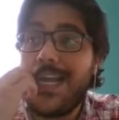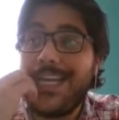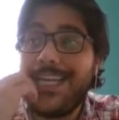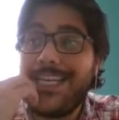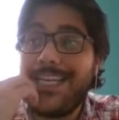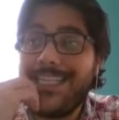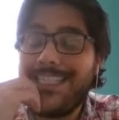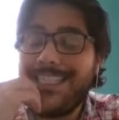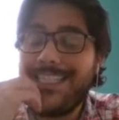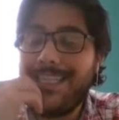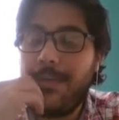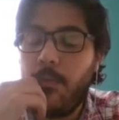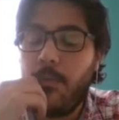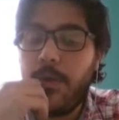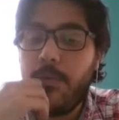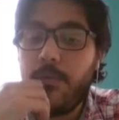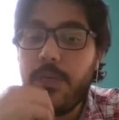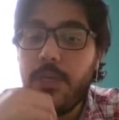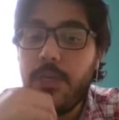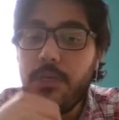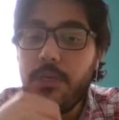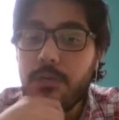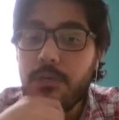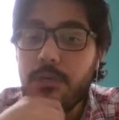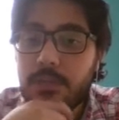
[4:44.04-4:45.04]
when we
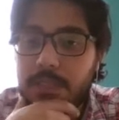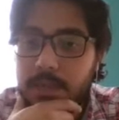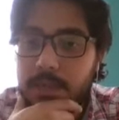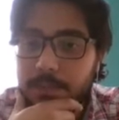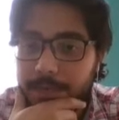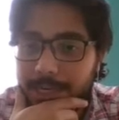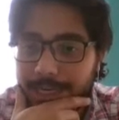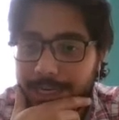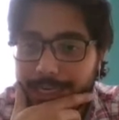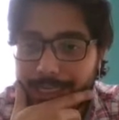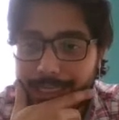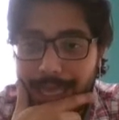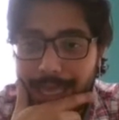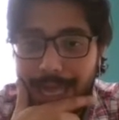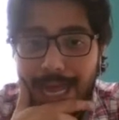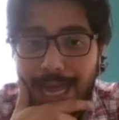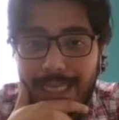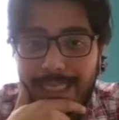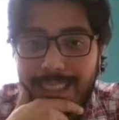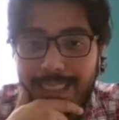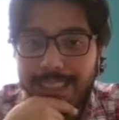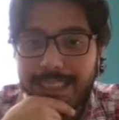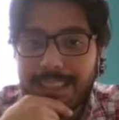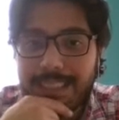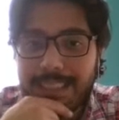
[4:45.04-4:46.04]
use them in
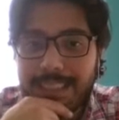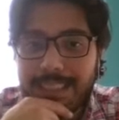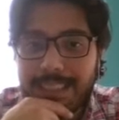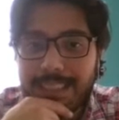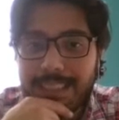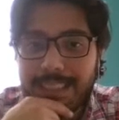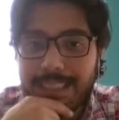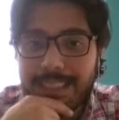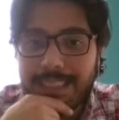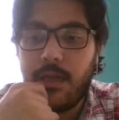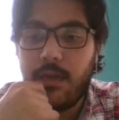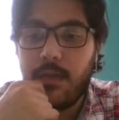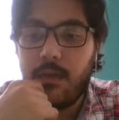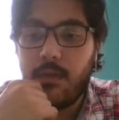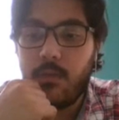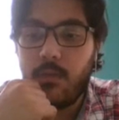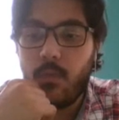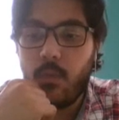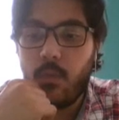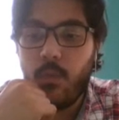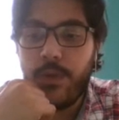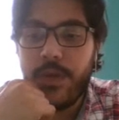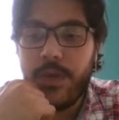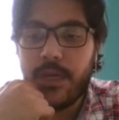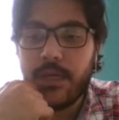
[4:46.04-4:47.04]
class,
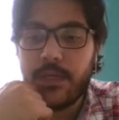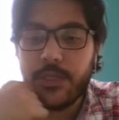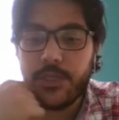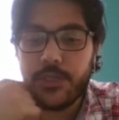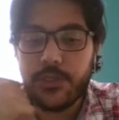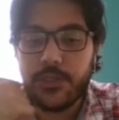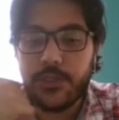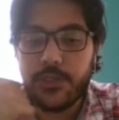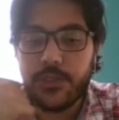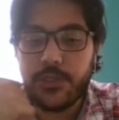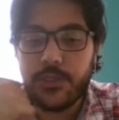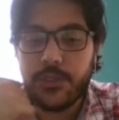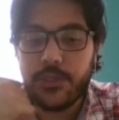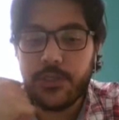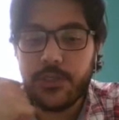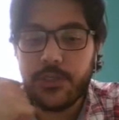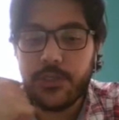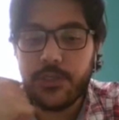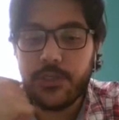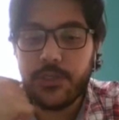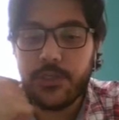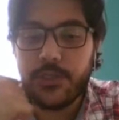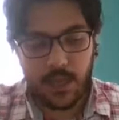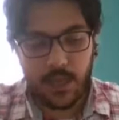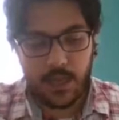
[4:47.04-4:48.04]
we are using
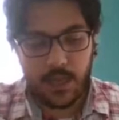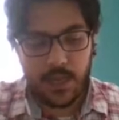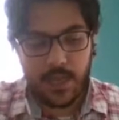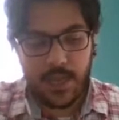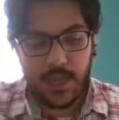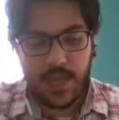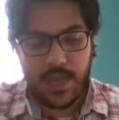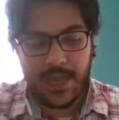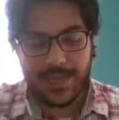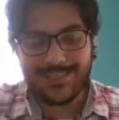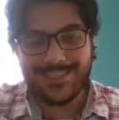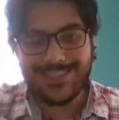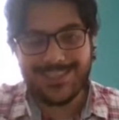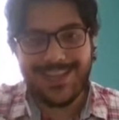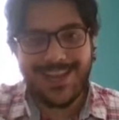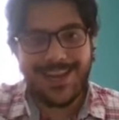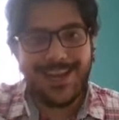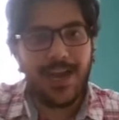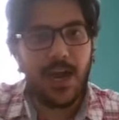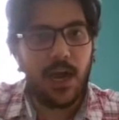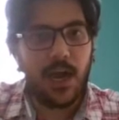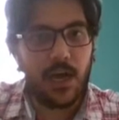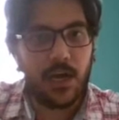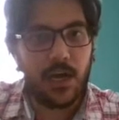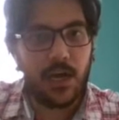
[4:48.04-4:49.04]
them
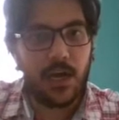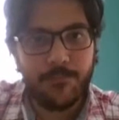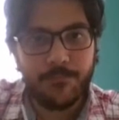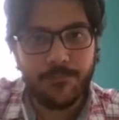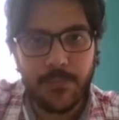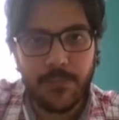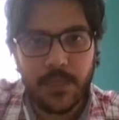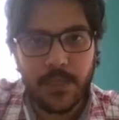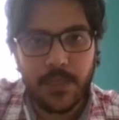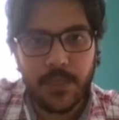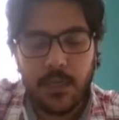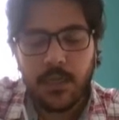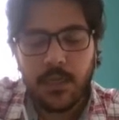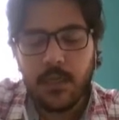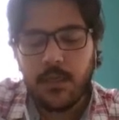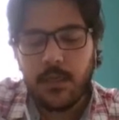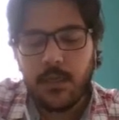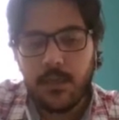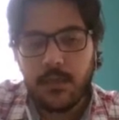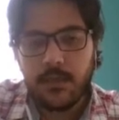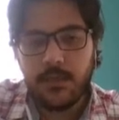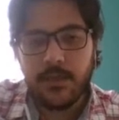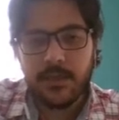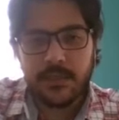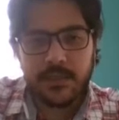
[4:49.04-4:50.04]
as they are.
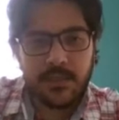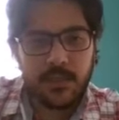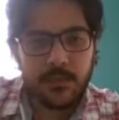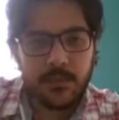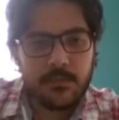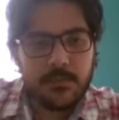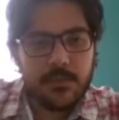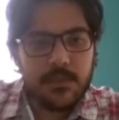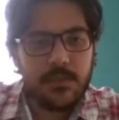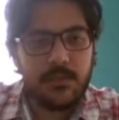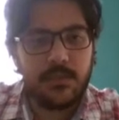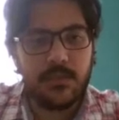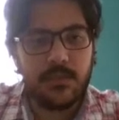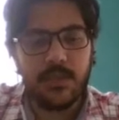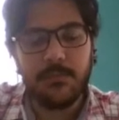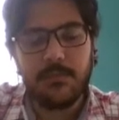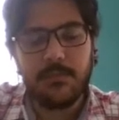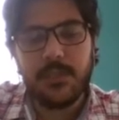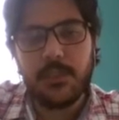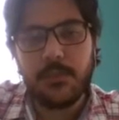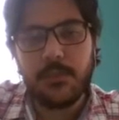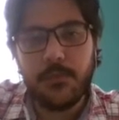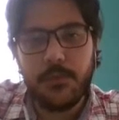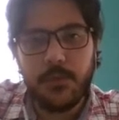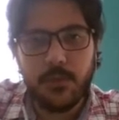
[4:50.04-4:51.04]
There's some
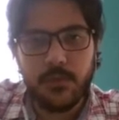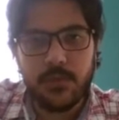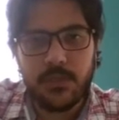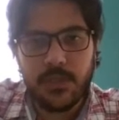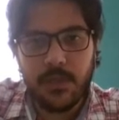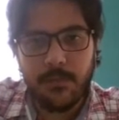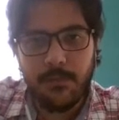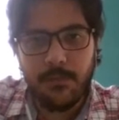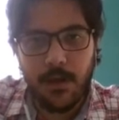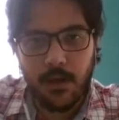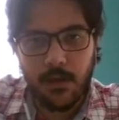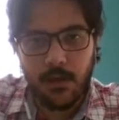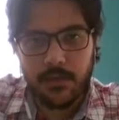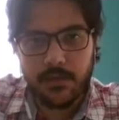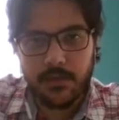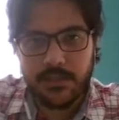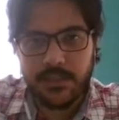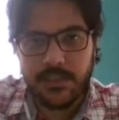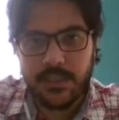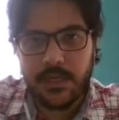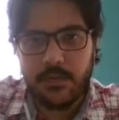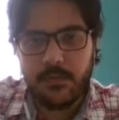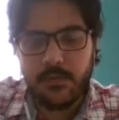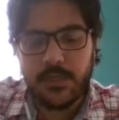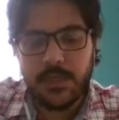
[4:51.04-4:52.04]
disputes. Some authors, they
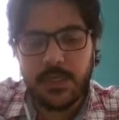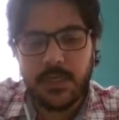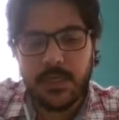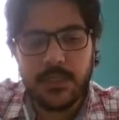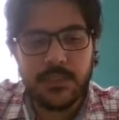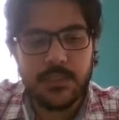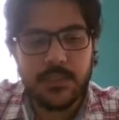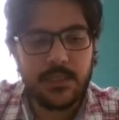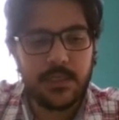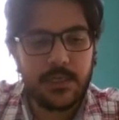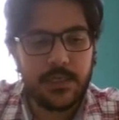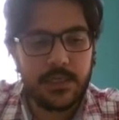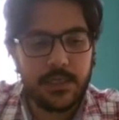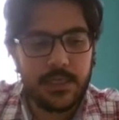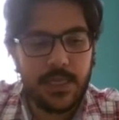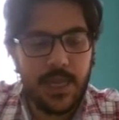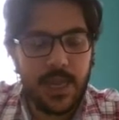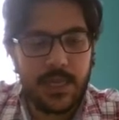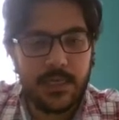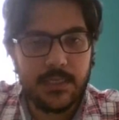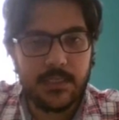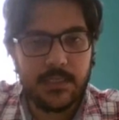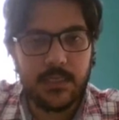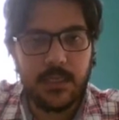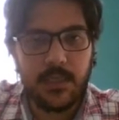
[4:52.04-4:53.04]
would consider that
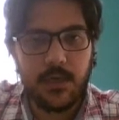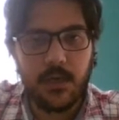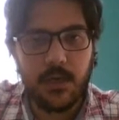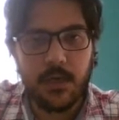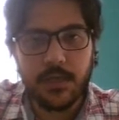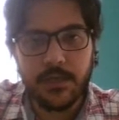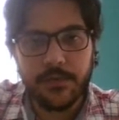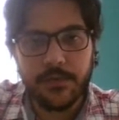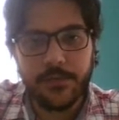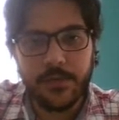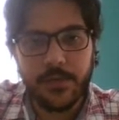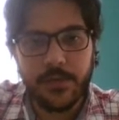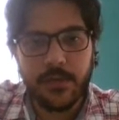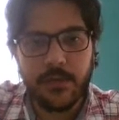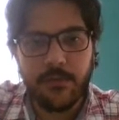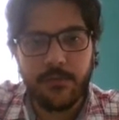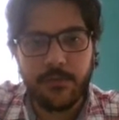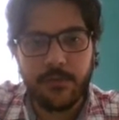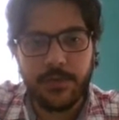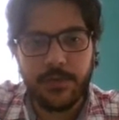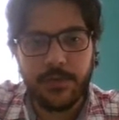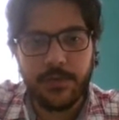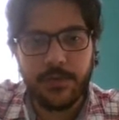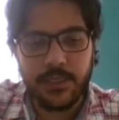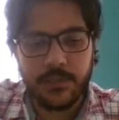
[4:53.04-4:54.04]
in order for
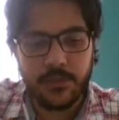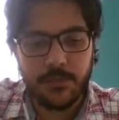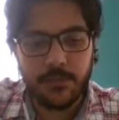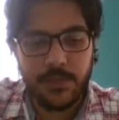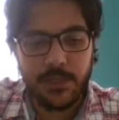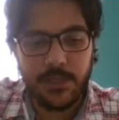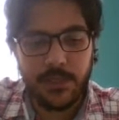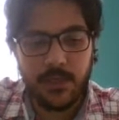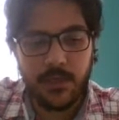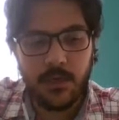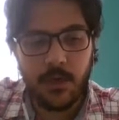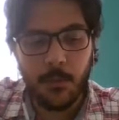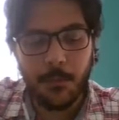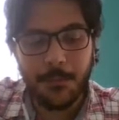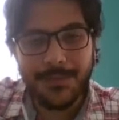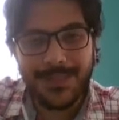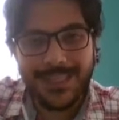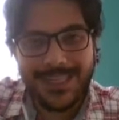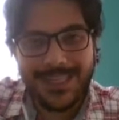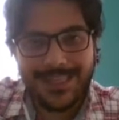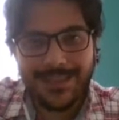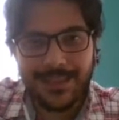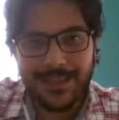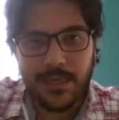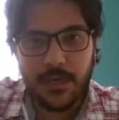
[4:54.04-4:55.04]
it to be
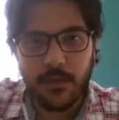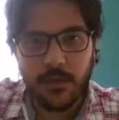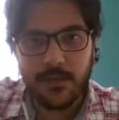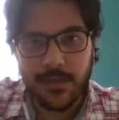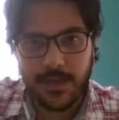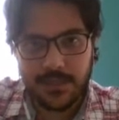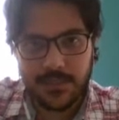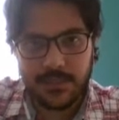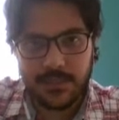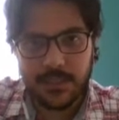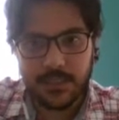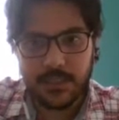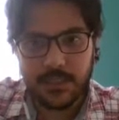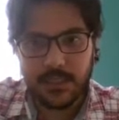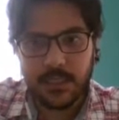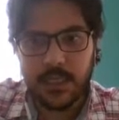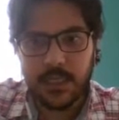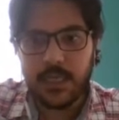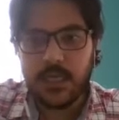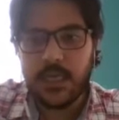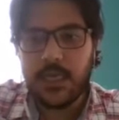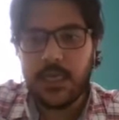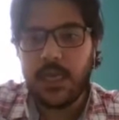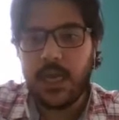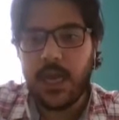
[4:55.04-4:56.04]
completely authentic,
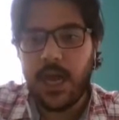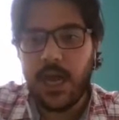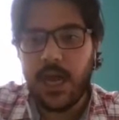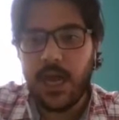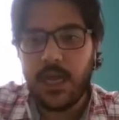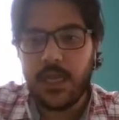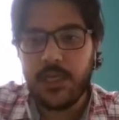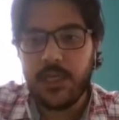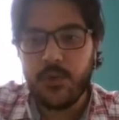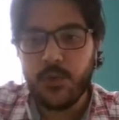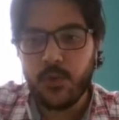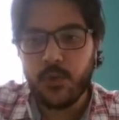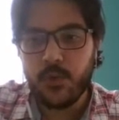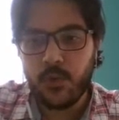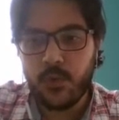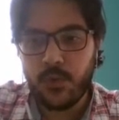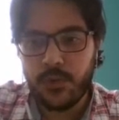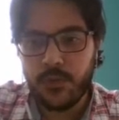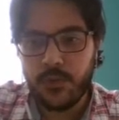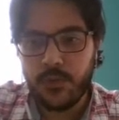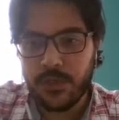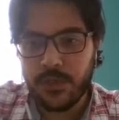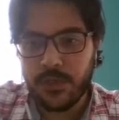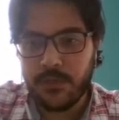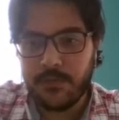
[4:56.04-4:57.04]
you
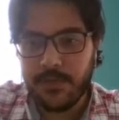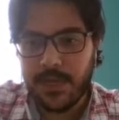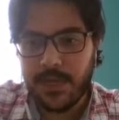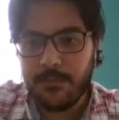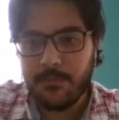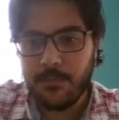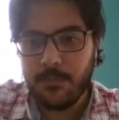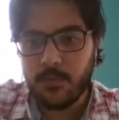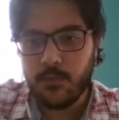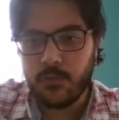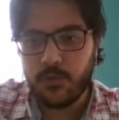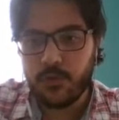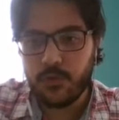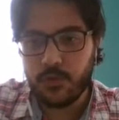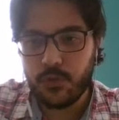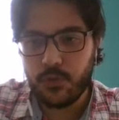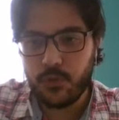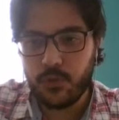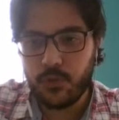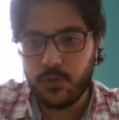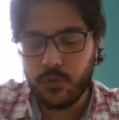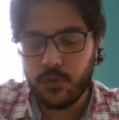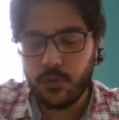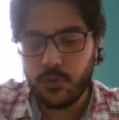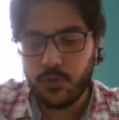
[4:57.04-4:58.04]
wouldn't be able
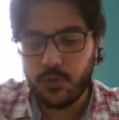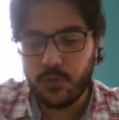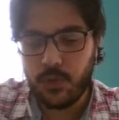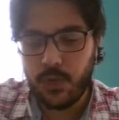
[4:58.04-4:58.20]
to